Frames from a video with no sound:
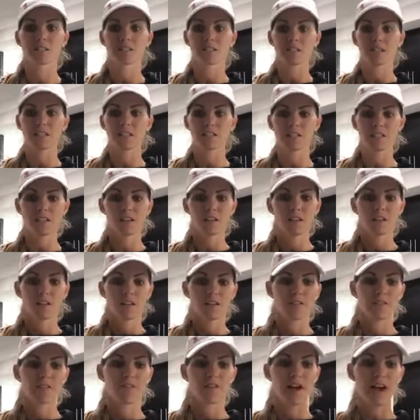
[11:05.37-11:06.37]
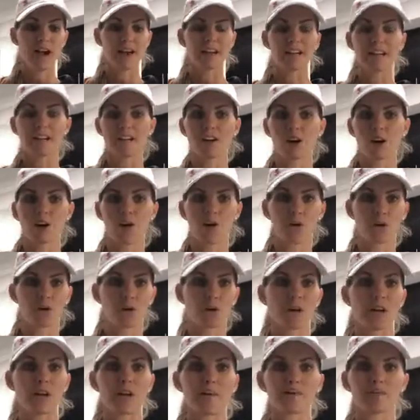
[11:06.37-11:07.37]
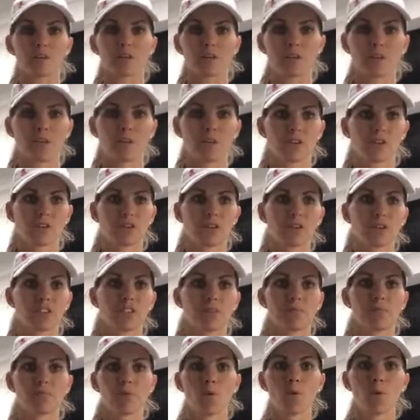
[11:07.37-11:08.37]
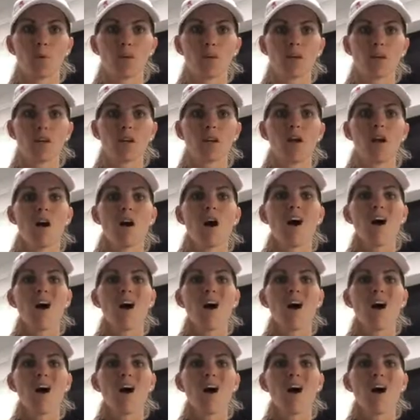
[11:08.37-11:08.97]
de-vining all the grapes so that they're just in a bowl.